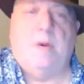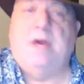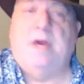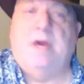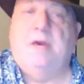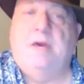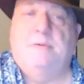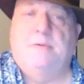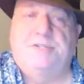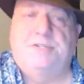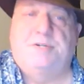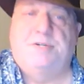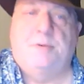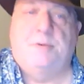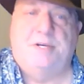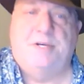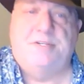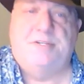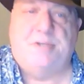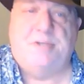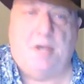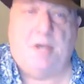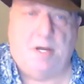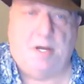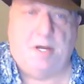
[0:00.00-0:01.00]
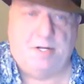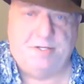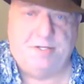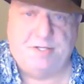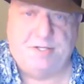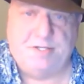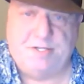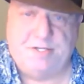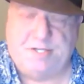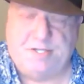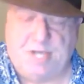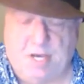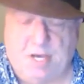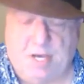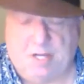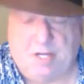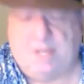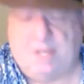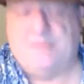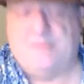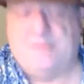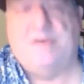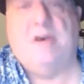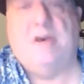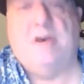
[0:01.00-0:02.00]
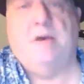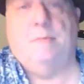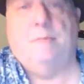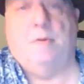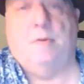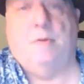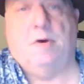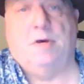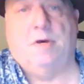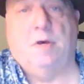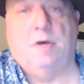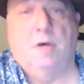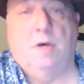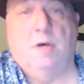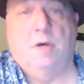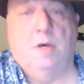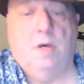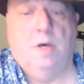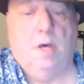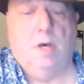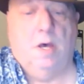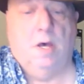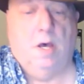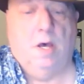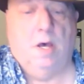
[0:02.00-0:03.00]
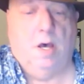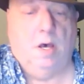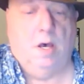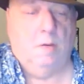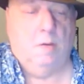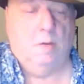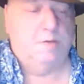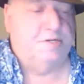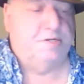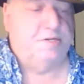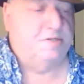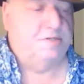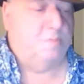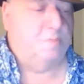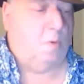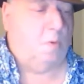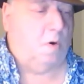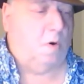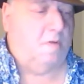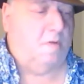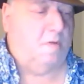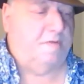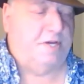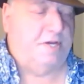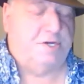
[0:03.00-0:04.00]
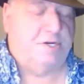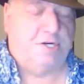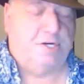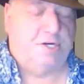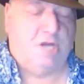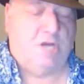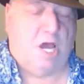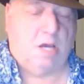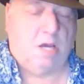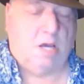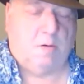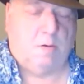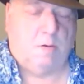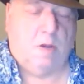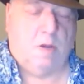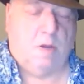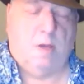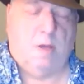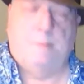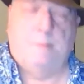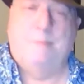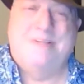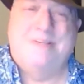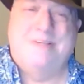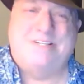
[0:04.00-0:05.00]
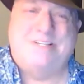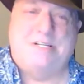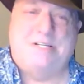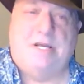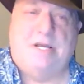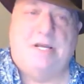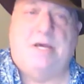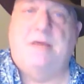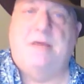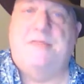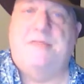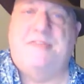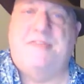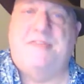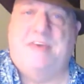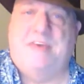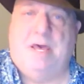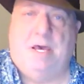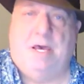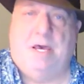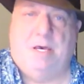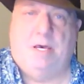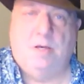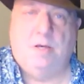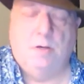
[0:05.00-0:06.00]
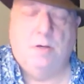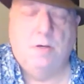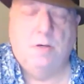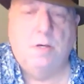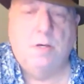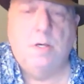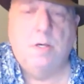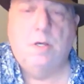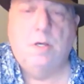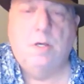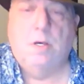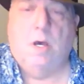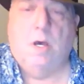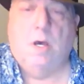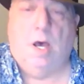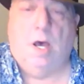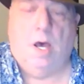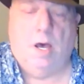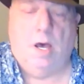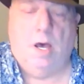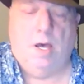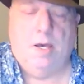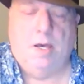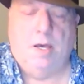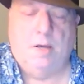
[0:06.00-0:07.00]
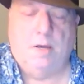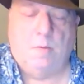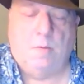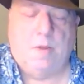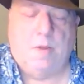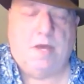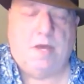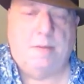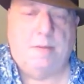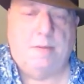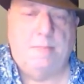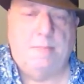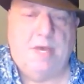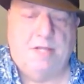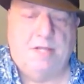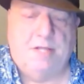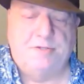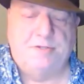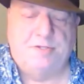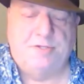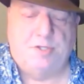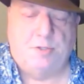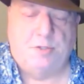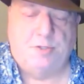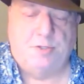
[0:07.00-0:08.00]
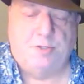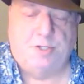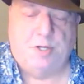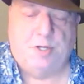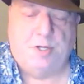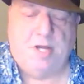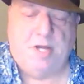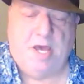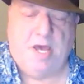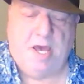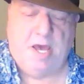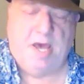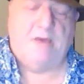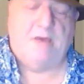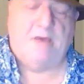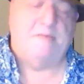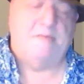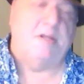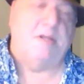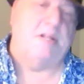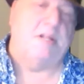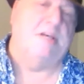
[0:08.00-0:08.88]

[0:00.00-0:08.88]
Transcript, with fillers: way he was doing psionics in the Psionics Handbook, which is more of a chakra mystic thing. It recommends you should have